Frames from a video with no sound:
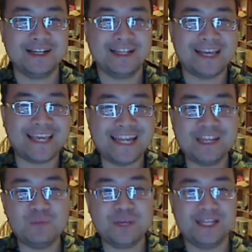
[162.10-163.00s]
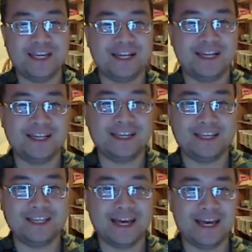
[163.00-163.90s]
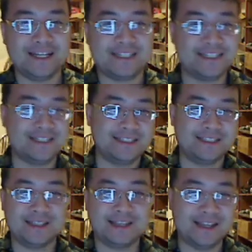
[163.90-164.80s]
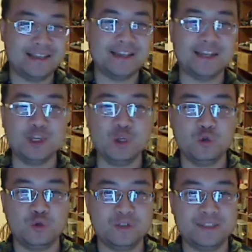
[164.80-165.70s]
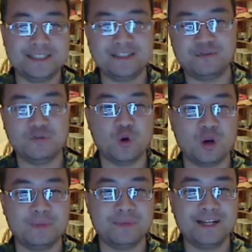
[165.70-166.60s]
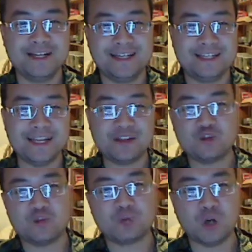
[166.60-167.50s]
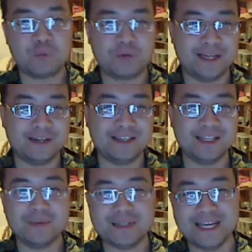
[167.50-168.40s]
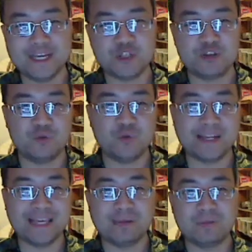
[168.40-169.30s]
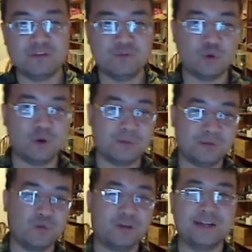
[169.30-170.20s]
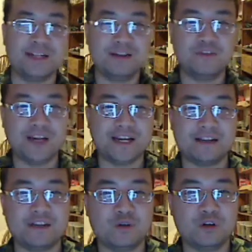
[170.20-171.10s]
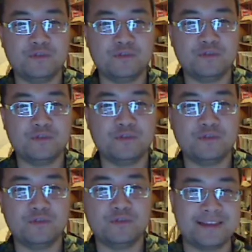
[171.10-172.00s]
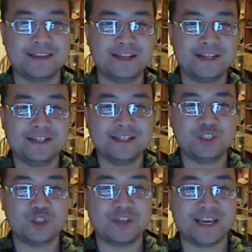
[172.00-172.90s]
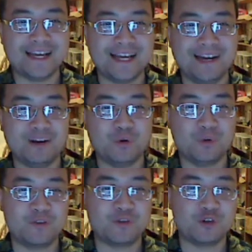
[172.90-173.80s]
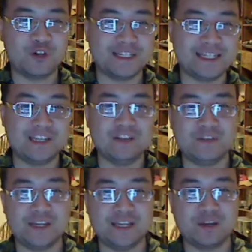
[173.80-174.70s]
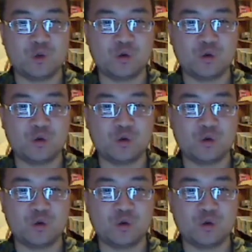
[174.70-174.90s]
like any media that is a new form, it tends to appropriate the limitations of what came before finding its sort of own voice. Just like how when we first got TV,